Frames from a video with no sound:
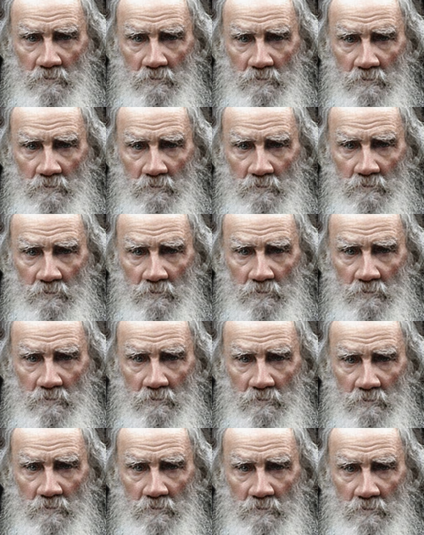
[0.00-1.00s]

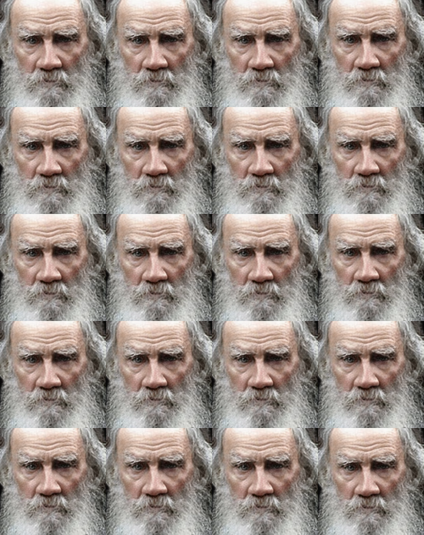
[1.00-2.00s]

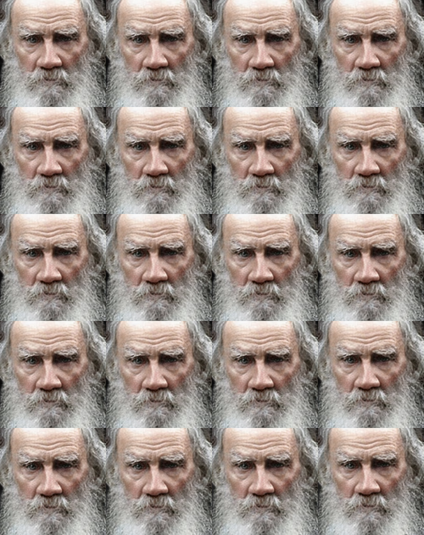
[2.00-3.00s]

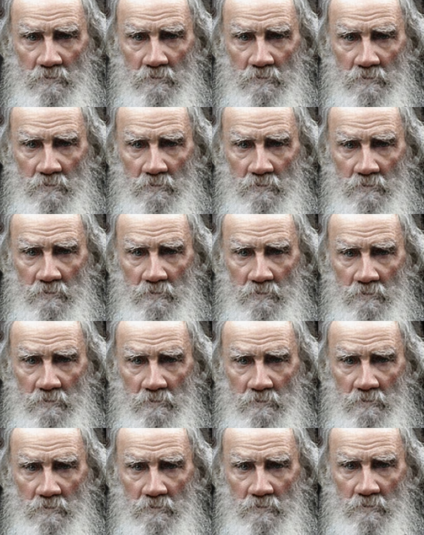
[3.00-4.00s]

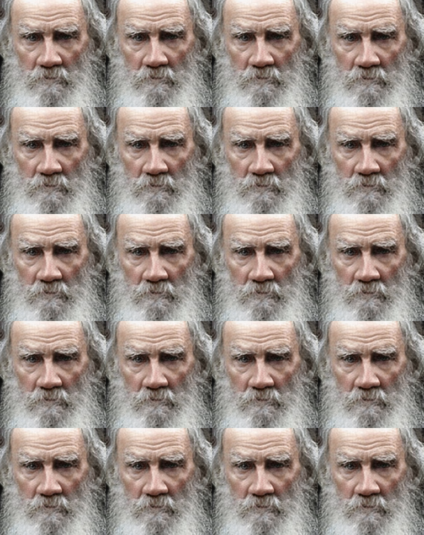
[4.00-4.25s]
(silence)